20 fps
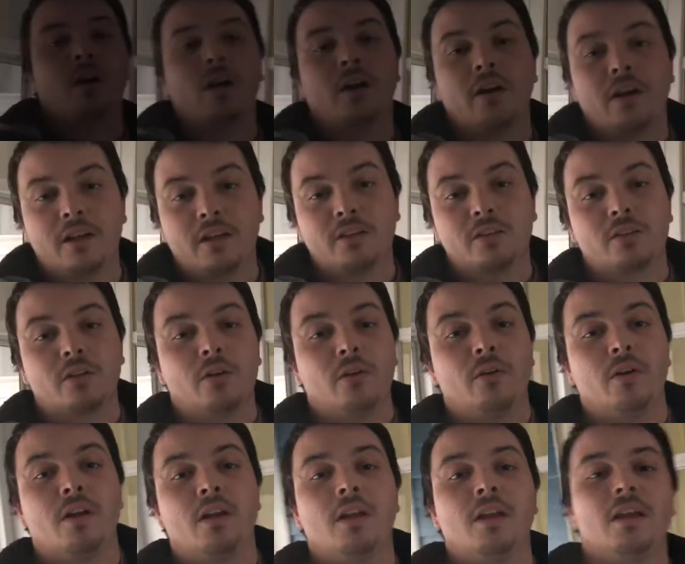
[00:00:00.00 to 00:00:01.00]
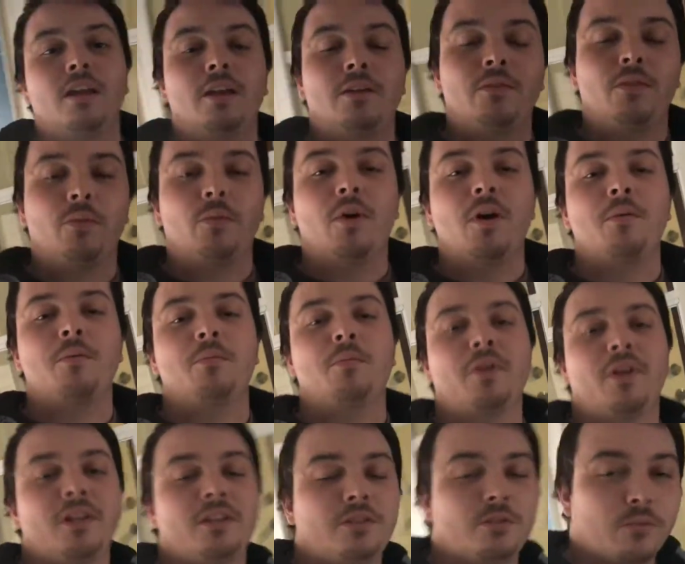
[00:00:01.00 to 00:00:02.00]
Alright, so if your wiper
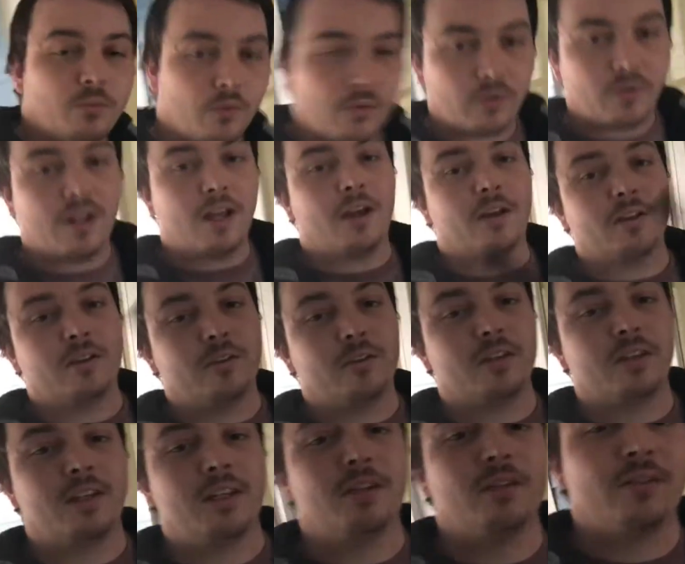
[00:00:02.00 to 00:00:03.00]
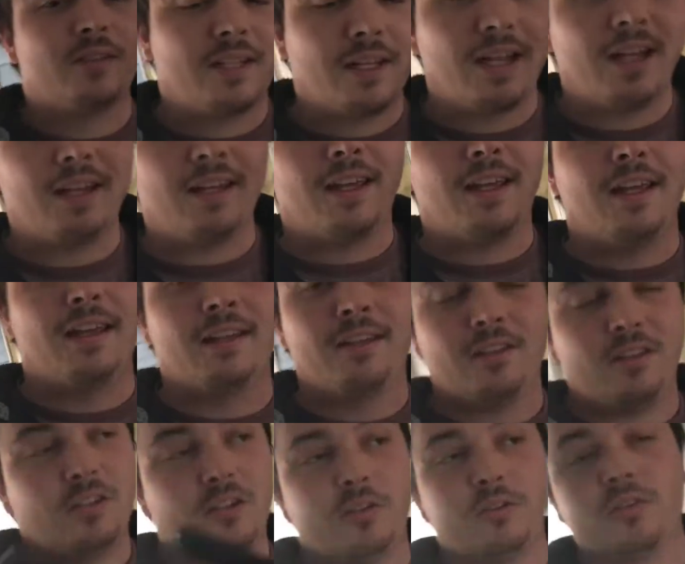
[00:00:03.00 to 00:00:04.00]
blades wore out, you could either take,
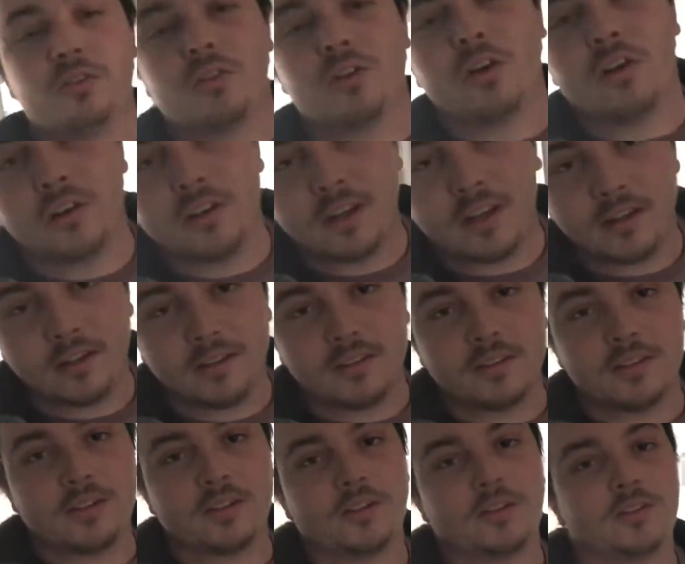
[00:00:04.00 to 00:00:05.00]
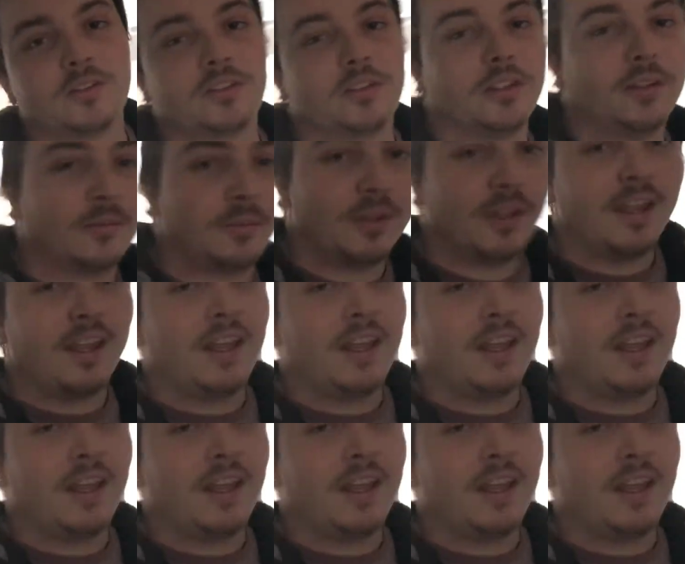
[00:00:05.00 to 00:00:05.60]
your car down to the dealership,